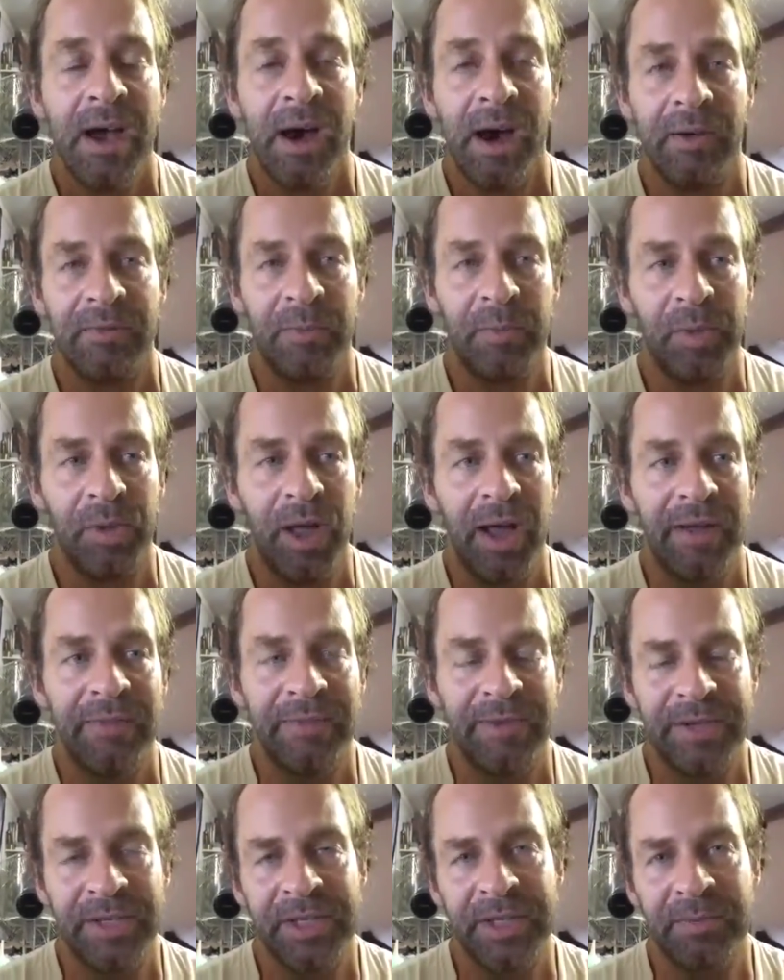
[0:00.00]
I've applied
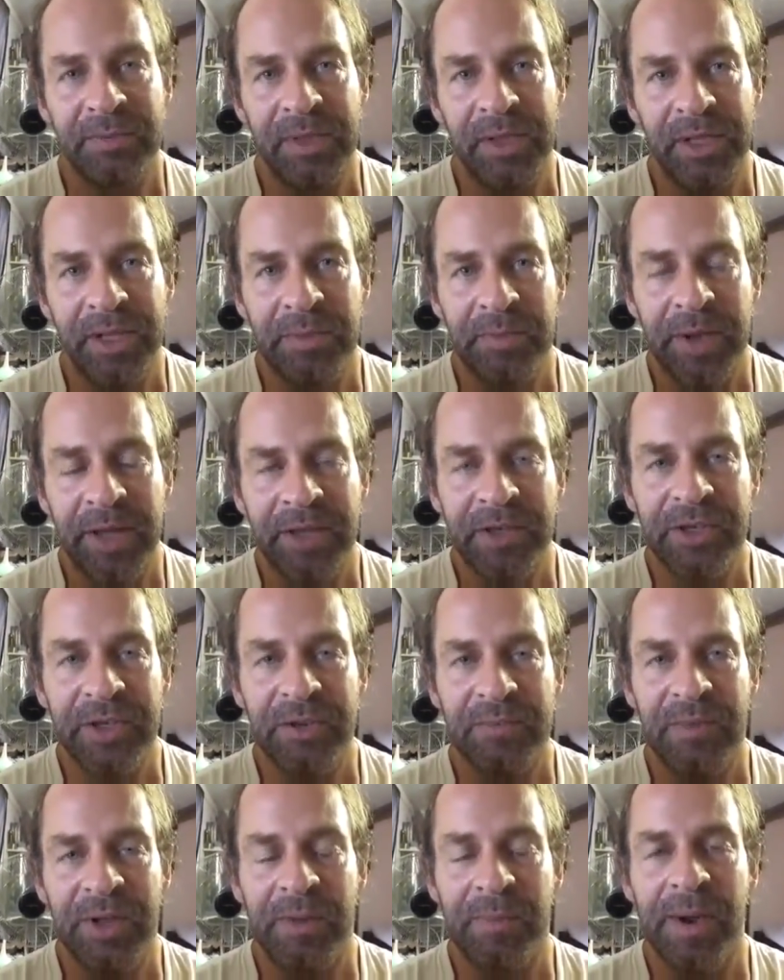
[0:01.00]
for a disability
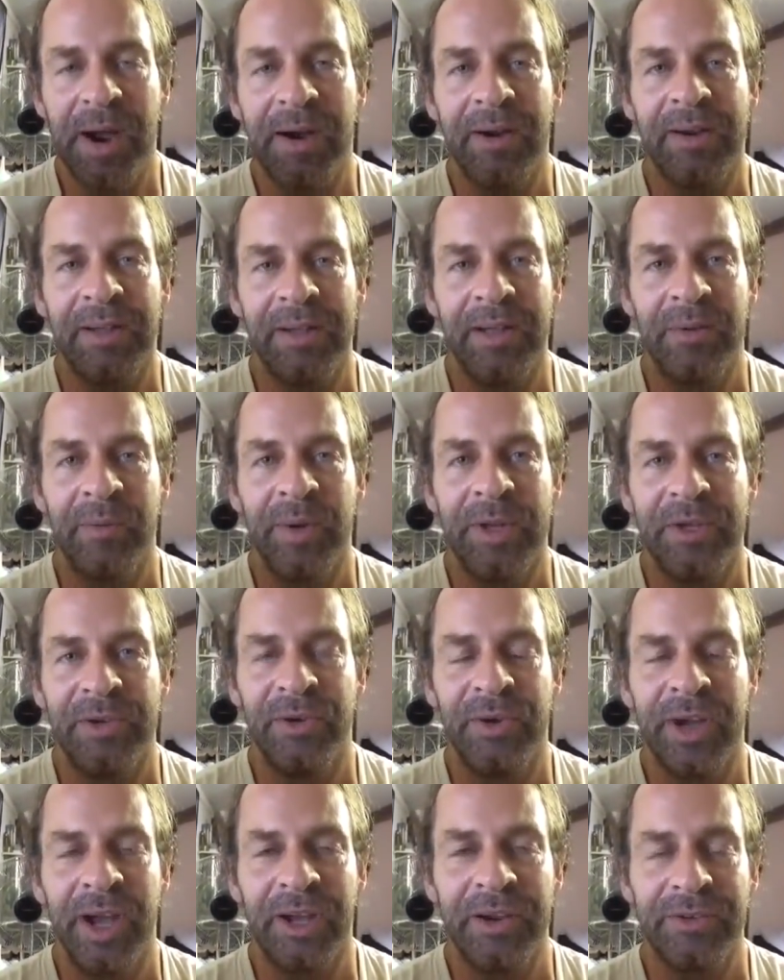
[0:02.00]
pension, but apparently when
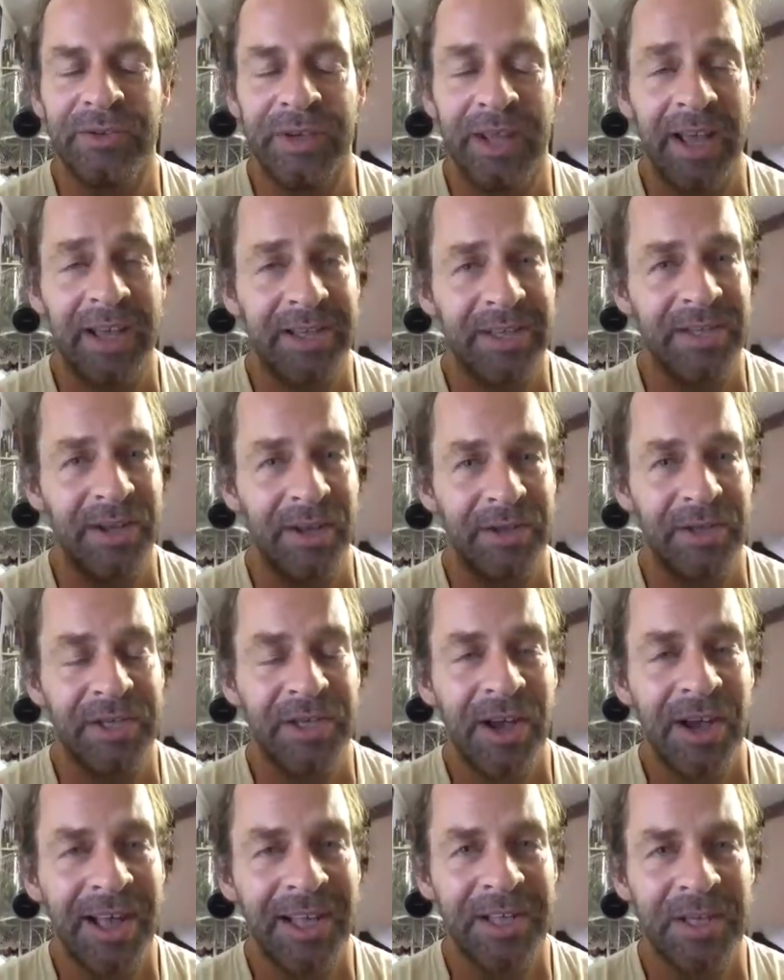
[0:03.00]
your country has no
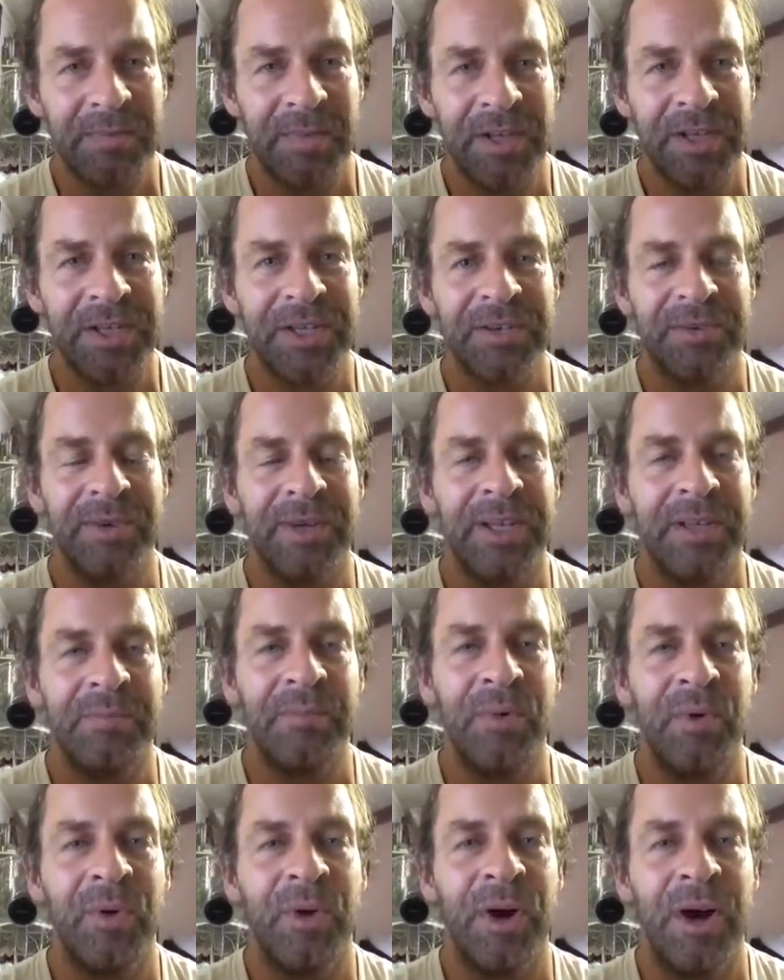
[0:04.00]
science minister
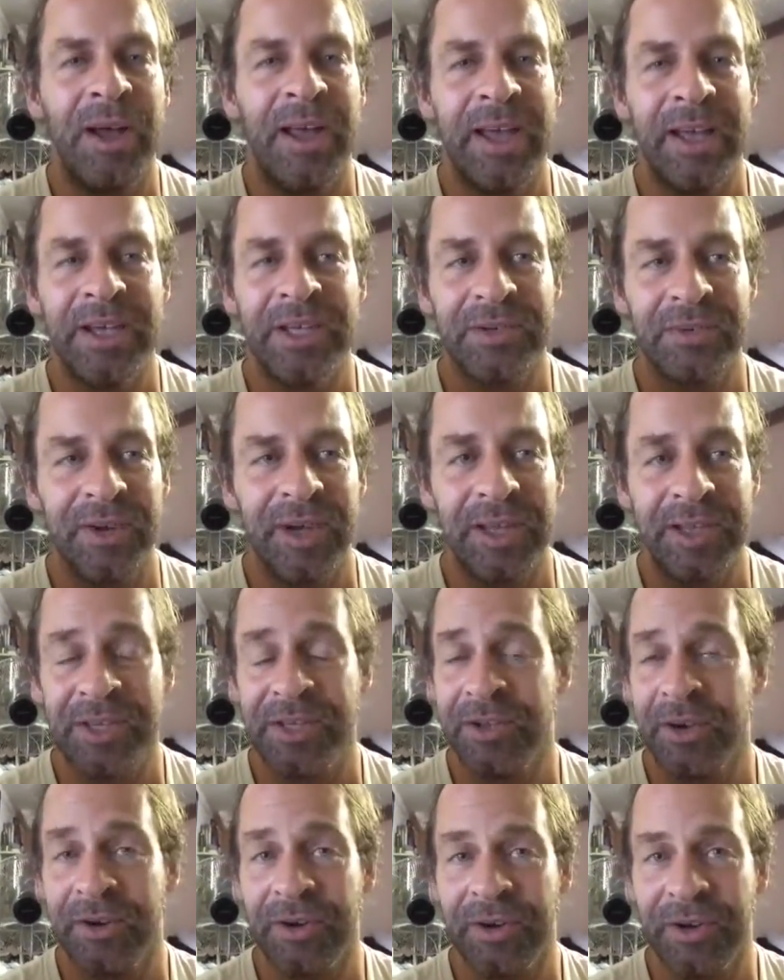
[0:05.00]
anymore, x-rays
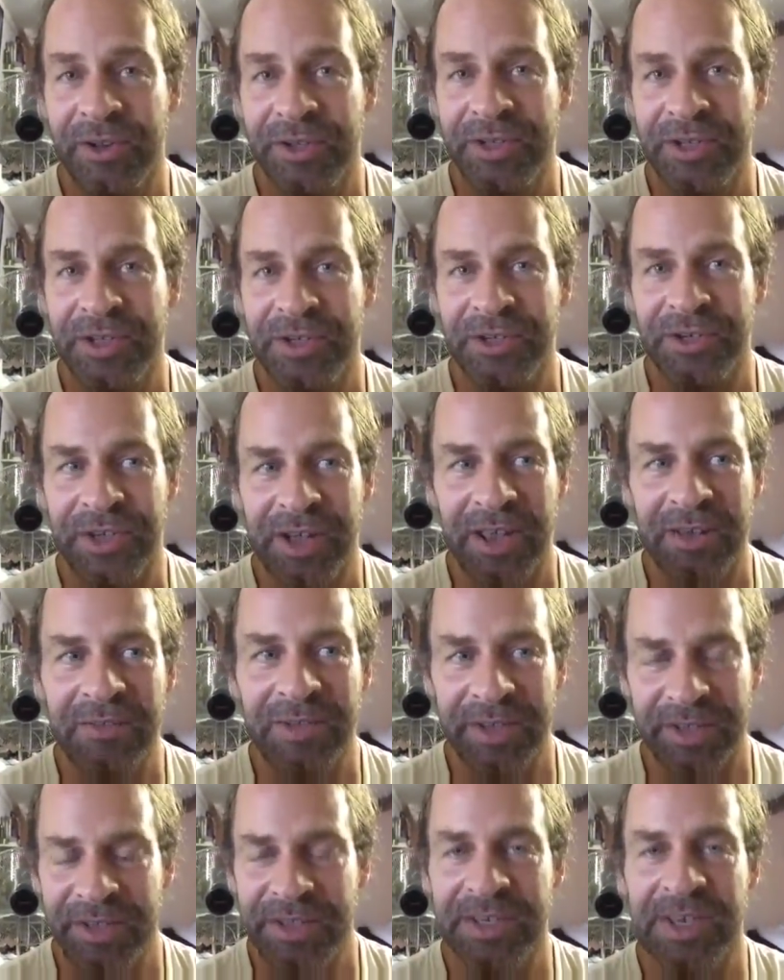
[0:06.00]
don't constitute
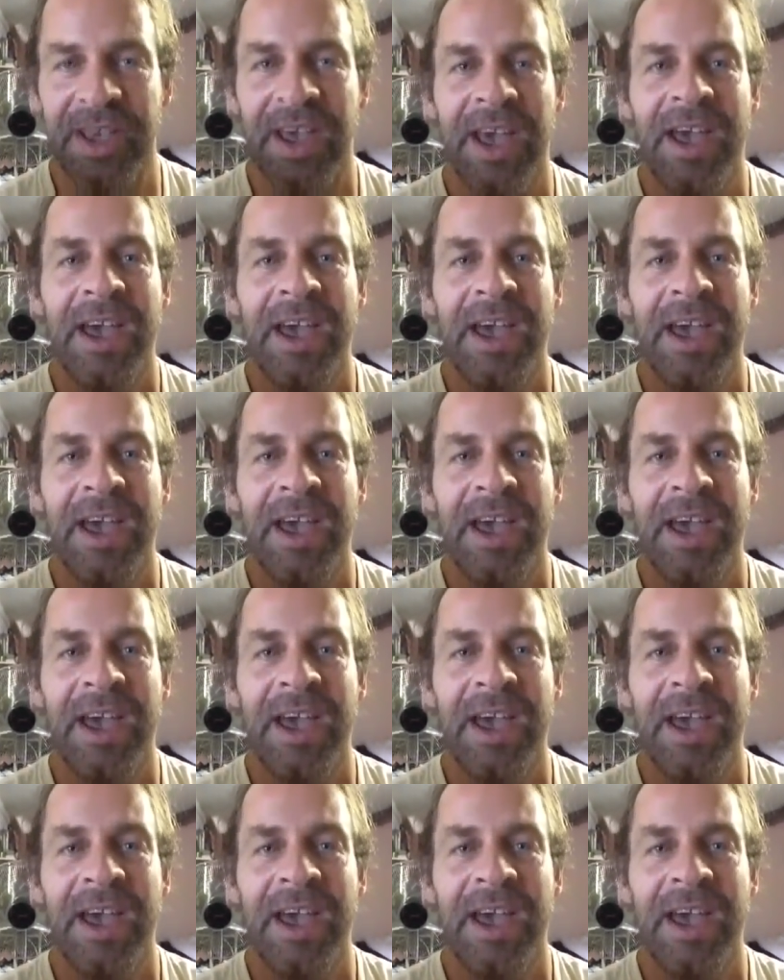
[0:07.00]
evidence.